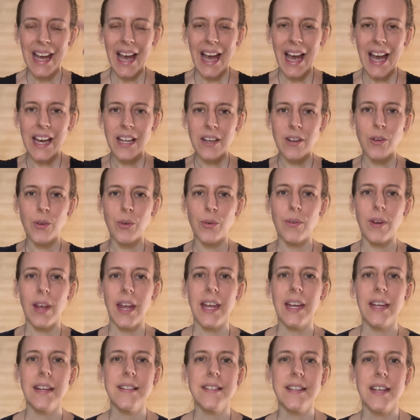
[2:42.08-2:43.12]
and
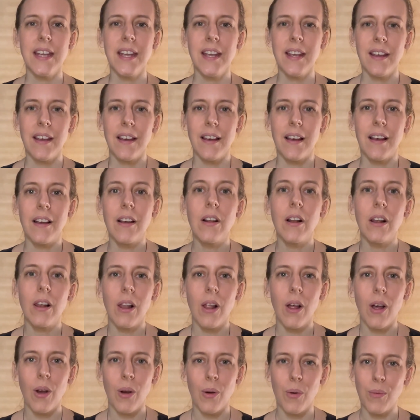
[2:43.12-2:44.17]
creating a
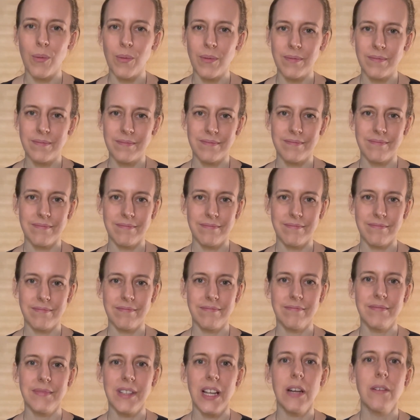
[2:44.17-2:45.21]
glow
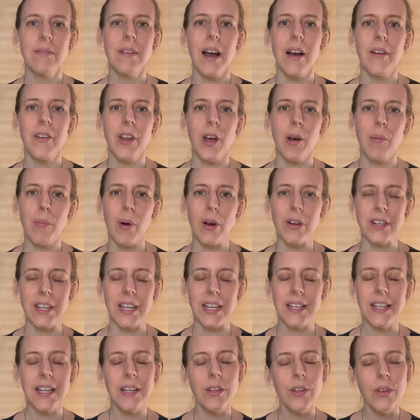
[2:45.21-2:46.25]
around our
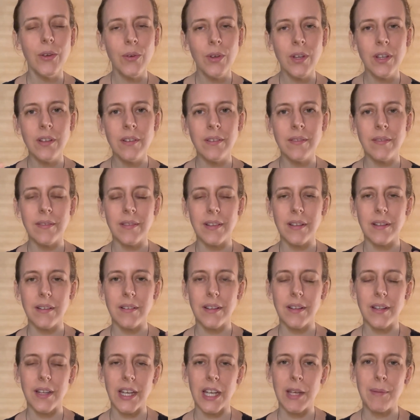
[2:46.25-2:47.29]
body. Now, you can
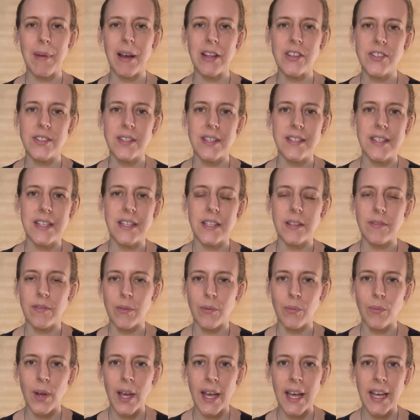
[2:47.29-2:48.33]
imagine this in
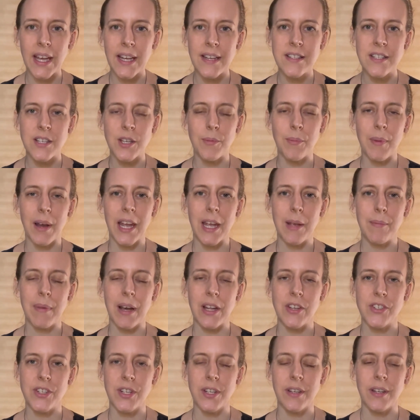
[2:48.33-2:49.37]
different ways. You might
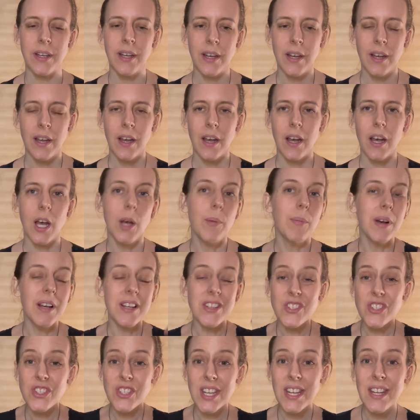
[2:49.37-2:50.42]
imagine a
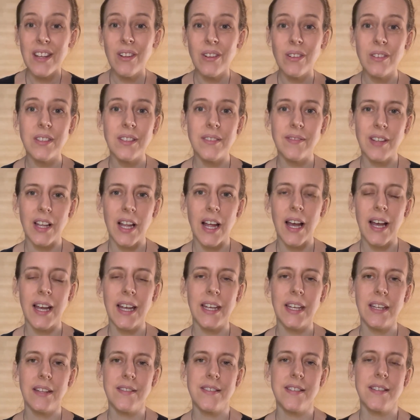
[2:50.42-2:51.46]
shield of
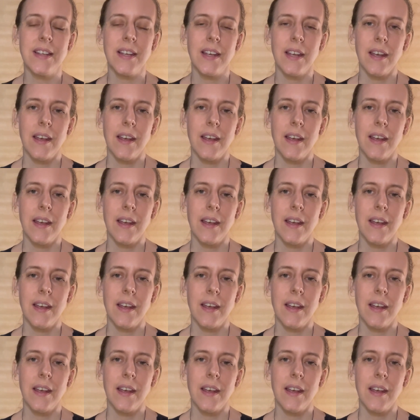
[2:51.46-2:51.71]
light.